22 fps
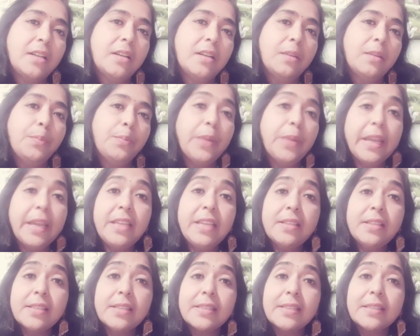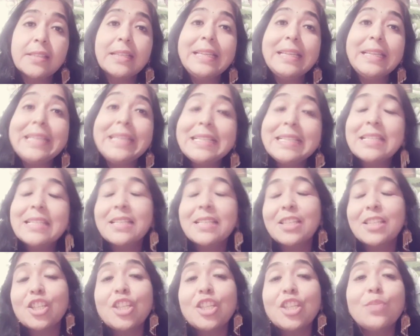Brain screens
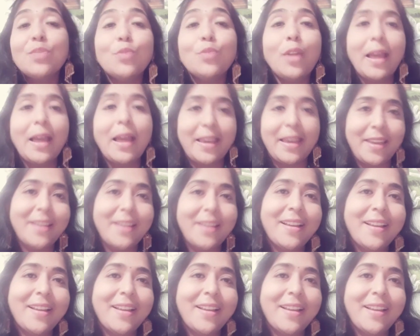stimuli